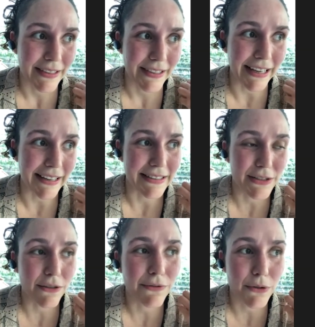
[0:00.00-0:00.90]
yeah, this
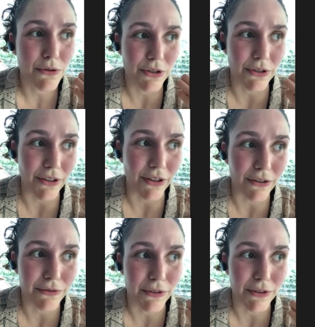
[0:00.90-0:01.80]
confusion
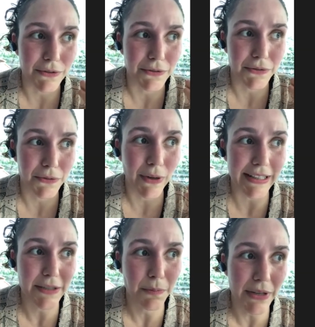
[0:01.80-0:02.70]
of what
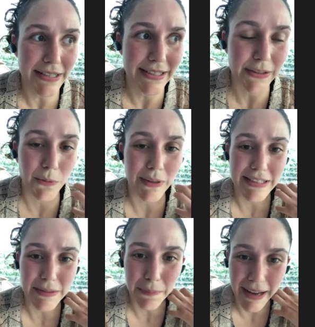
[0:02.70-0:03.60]
is present, what
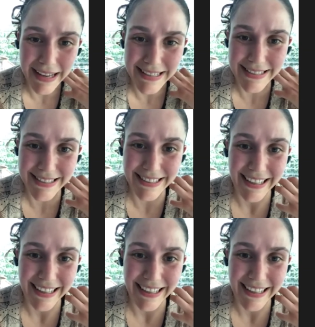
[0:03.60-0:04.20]
is past,